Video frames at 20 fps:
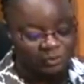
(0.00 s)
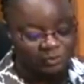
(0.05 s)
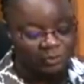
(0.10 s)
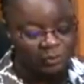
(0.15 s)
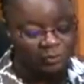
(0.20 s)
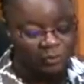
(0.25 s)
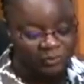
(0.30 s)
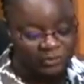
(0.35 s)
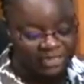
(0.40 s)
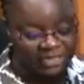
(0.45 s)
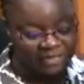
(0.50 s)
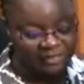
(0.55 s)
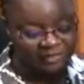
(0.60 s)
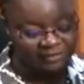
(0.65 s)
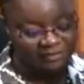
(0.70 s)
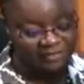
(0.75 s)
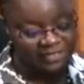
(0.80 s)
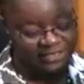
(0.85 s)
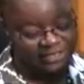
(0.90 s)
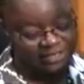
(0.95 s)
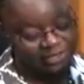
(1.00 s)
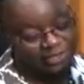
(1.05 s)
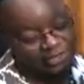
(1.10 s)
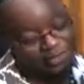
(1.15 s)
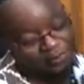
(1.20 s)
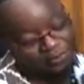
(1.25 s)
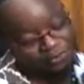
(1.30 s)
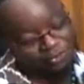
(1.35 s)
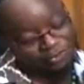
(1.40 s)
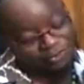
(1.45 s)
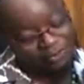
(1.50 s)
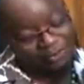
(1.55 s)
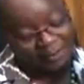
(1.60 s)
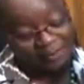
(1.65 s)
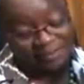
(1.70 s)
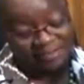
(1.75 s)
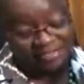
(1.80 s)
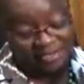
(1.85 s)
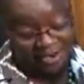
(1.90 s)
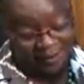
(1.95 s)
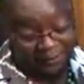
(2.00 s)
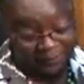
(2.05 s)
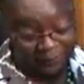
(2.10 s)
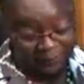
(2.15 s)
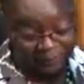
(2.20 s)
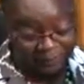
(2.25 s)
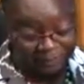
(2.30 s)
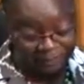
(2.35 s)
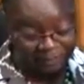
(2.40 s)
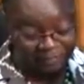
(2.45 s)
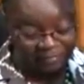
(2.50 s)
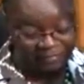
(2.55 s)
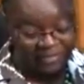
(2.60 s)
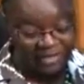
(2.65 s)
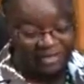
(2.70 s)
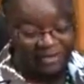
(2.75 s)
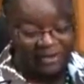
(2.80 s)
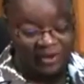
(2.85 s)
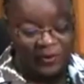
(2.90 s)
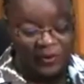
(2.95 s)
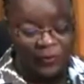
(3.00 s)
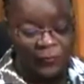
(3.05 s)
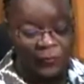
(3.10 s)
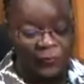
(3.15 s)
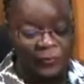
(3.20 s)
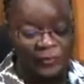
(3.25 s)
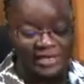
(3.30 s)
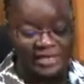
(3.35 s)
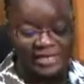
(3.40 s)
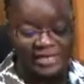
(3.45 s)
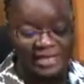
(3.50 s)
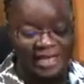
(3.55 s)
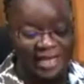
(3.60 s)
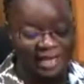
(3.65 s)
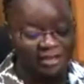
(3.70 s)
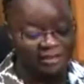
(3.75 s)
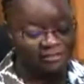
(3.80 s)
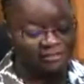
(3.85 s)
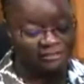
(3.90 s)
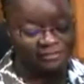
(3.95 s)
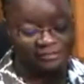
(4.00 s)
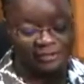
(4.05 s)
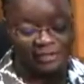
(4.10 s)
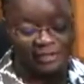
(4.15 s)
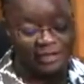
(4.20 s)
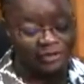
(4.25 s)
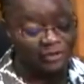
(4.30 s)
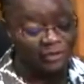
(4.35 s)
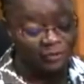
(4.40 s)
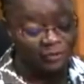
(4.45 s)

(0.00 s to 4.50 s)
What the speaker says: be promoting the foster care program there. We have a